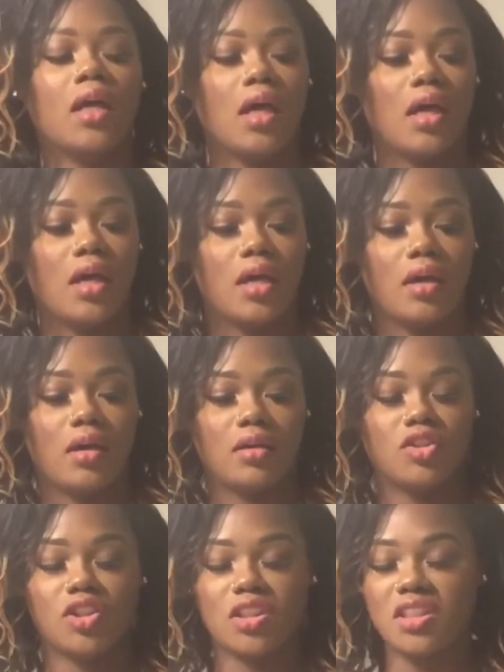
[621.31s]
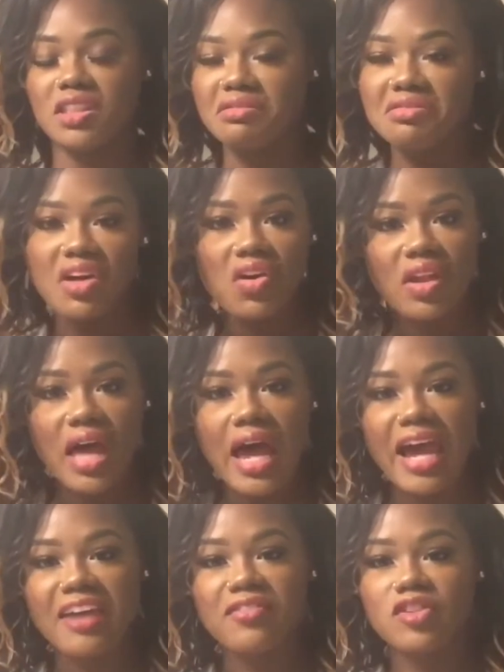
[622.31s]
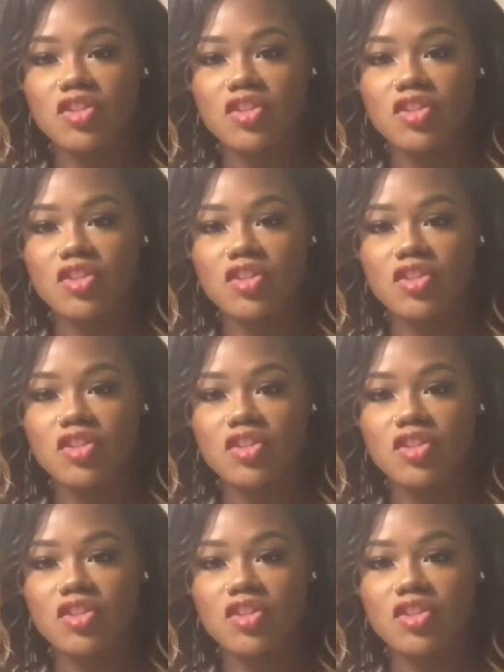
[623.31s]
just no life,